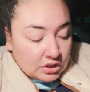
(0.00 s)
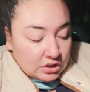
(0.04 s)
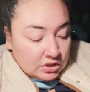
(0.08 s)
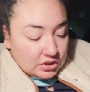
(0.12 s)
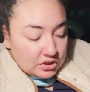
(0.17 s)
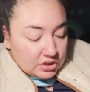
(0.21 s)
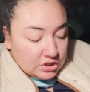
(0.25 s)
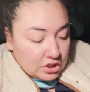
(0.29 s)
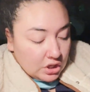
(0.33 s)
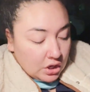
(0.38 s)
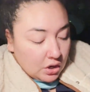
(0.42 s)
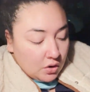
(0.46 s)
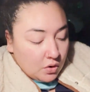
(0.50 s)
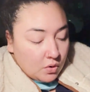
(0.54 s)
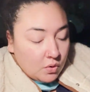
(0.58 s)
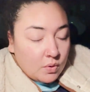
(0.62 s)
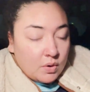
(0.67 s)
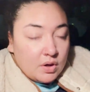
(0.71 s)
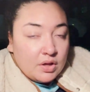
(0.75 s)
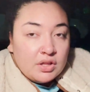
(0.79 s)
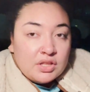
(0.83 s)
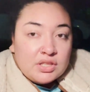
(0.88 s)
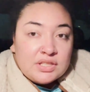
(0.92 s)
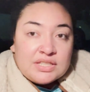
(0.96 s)

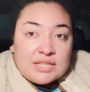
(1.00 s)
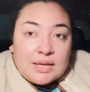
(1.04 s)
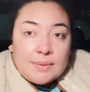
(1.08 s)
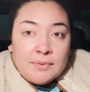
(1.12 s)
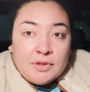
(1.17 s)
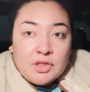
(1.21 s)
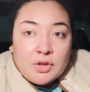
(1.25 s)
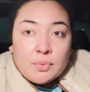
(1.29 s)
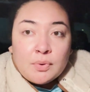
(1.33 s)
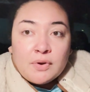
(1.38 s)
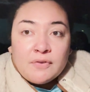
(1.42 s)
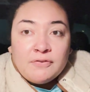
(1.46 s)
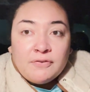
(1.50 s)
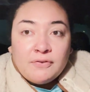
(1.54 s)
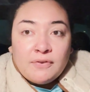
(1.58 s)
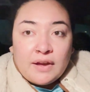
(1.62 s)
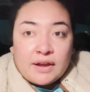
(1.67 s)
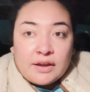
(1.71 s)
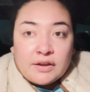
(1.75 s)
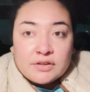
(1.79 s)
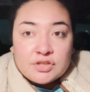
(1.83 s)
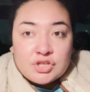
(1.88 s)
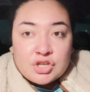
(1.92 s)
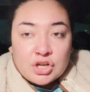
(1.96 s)
So some of the
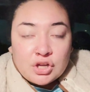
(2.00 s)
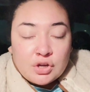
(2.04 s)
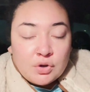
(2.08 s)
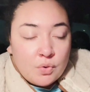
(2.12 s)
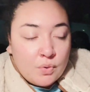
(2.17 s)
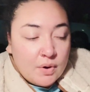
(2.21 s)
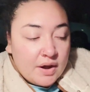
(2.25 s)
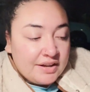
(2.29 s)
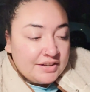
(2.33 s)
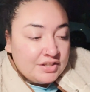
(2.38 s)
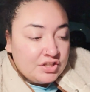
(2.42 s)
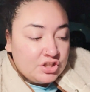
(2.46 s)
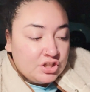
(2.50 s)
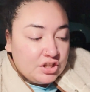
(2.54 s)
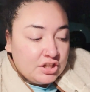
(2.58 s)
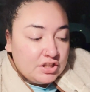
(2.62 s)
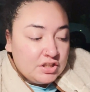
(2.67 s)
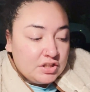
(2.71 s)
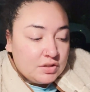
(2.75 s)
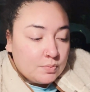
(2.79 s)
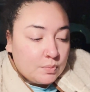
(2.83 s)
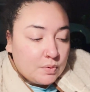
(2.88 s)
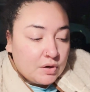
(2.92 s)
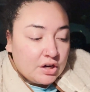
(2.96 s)
reflection
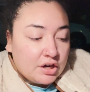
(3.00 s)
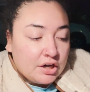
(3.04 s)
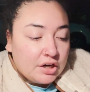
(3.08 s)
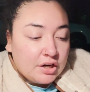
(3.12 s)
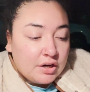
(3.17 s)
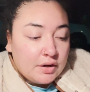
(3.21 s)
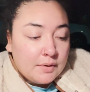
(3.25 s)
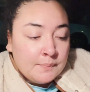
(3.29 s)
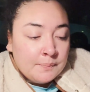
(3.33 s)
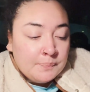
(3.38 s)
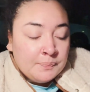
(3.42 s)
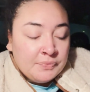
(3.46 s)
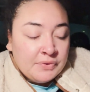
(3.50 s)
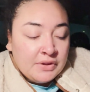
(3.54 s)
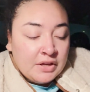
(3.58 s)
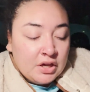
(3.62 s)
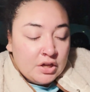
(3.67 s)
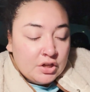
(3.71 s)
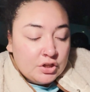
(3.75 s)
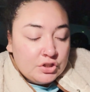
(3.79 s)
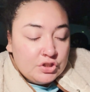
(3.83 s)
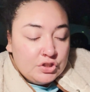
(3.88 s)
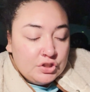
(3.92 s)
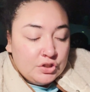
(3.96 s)
questions were,
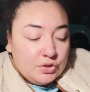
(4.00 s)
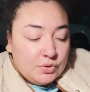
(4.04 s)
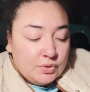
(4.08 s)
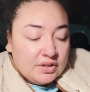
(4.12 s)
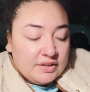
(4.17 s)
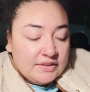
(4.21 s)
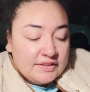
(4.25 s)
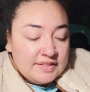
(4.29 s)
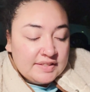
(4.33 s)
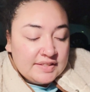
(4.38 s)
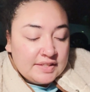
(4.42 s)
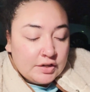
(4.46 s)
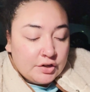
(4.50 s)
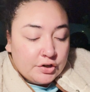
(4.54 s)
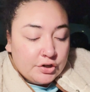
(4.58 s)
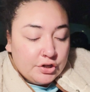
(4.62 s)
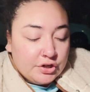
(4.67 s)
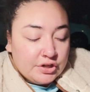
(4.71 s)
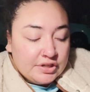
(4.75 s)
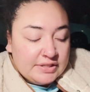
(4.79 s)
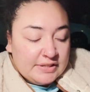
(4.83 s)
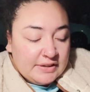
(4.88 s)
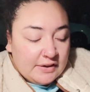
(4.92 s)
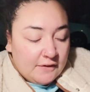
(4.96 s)
do you consider
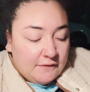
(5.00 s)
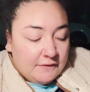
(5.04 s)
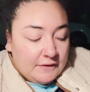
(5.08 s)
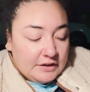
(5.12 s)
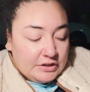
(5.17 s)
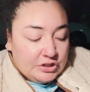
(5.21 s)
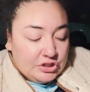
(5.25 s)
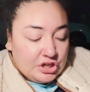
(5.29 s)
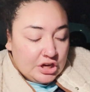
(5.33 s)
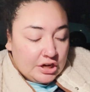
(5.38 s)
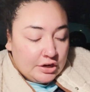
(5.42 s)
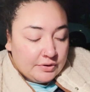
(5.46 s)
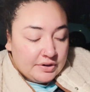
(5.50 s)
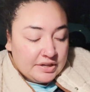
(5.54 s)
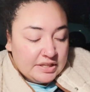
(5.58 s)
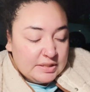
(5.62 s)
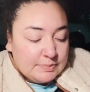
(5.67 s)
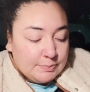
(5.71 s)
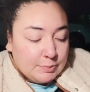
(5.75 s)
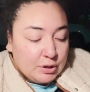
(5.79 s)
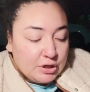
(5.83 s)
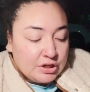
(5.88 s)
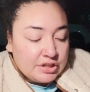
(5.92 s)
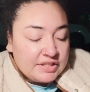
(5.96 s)
yourself a
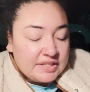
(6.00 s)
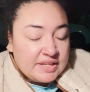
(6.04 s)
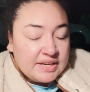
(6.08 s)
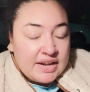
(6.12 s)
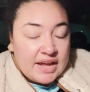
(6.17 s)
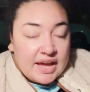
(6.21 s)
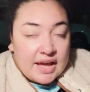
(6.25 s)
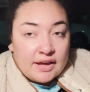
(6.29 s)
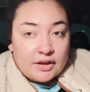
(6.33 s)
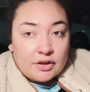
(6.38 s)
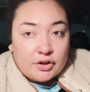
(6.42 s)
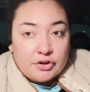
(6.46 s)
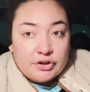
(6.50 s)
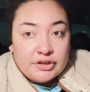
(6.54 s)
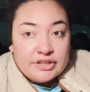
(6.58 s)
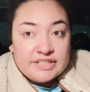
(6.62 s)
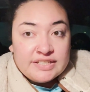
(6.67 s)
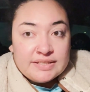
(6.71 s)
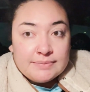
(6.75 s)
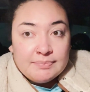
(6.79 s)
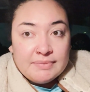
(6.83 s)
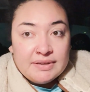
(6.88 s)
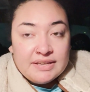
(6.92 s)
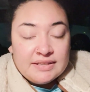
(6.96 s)
generous person at
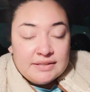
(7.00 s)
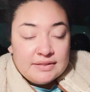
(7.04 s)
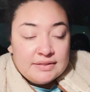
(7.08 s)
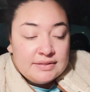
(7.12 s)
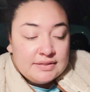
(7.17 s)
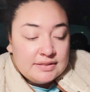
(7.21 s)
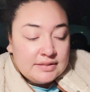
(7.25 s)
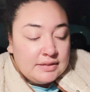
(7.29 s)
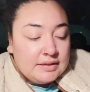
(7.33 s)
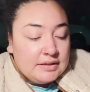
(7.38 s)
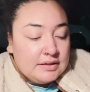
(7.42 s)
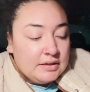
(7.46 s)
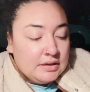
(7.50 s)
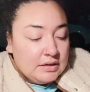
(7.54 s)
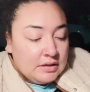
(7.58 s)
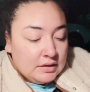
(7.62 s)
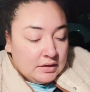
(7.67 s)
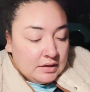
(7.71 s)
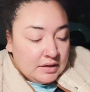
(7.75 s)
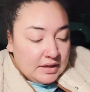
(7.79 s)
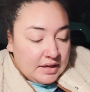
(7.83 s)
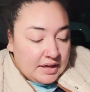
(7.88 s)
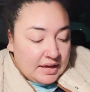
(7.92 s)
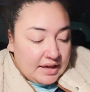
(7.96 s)
Christmas?
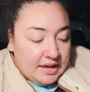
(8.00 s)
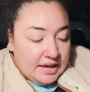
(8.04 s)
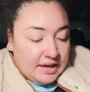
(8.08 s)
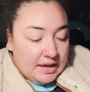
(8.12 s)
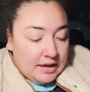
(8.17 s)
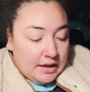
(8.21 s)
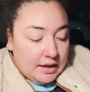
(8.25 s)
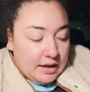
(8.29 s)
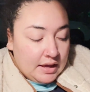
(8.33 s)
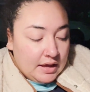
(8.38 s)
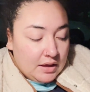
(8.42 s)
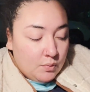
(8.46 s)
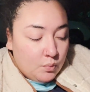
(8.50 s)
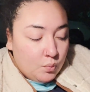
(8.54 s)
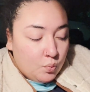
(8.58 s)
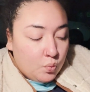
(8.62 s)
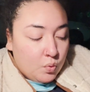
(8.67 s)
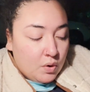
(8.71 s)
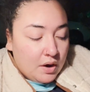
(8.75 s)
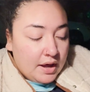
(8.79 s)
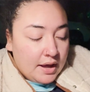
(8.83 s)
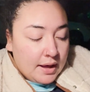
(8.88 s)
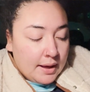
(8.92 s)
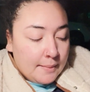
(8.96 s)

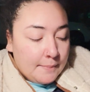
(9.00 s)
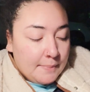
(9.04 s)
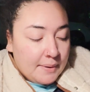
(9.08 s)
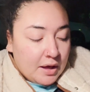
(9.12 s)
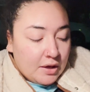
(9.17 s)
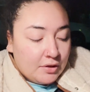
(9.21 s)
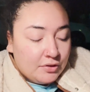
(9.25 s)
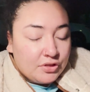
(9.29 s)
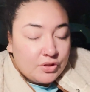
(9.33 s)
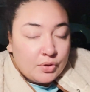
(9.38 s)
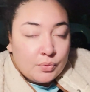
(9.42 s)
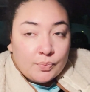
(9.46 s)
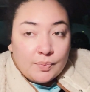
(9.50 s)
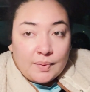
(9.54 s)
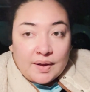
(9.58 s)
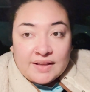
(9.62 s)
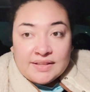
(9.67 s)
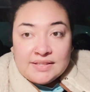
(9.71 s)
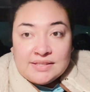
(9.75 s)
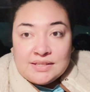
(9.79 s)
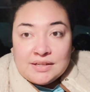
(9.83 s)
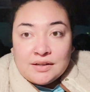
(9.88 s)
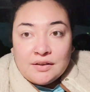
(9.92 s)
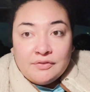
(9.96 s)
And what about the
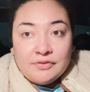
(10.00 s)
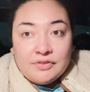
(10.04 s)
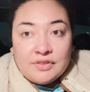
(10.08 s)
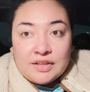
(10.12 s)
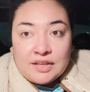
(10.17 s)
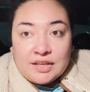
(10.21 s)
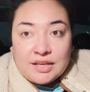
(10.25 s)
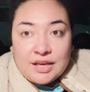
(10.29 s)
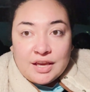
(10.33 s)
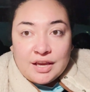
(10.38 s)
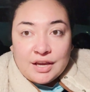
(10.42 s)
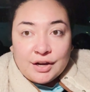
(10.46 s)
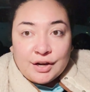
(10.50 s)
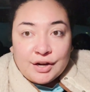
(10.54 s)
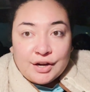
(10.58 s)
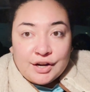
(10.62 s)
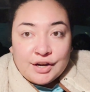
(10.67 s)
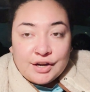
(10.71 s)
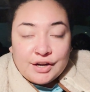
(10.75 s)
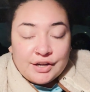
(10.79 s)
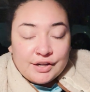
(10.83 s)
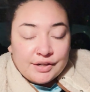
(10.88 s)
rest of the year?